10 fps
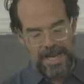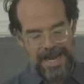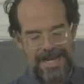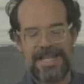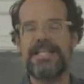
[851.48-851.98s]

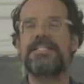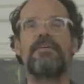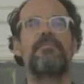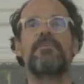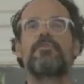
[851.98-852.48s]
And he's a
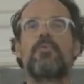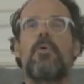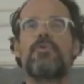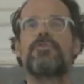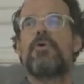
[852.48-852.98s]

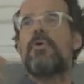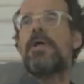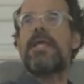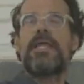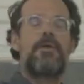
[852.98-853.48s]
virtuoso.
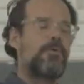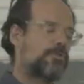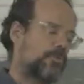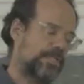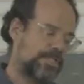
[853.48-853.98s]
He was
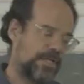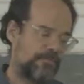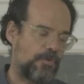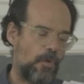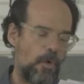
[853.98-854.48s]
received
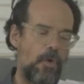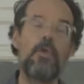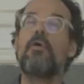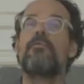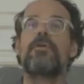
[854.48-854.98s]
all
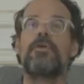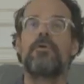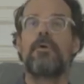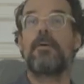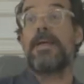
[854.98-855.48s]
over
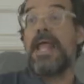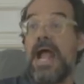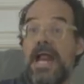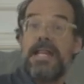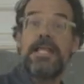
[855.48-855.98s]
Europe.
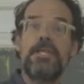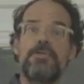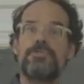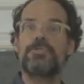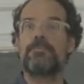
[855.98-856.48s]
And he
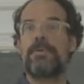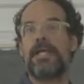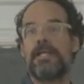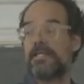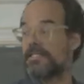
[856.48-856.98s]
used to
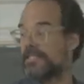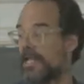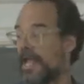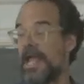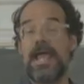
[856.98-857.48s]
paint this
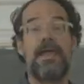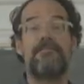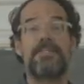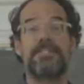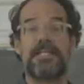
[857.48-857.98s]

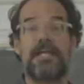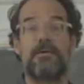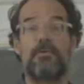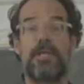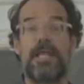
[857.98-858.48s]
heavy set
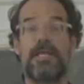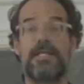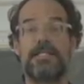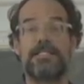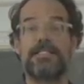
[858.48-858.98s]

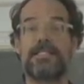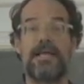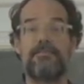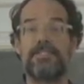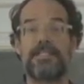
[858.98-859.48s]
ladies, these
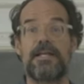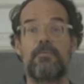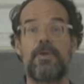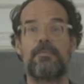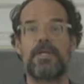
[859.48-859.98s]
heavy set
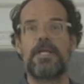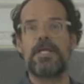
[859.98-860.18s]
women.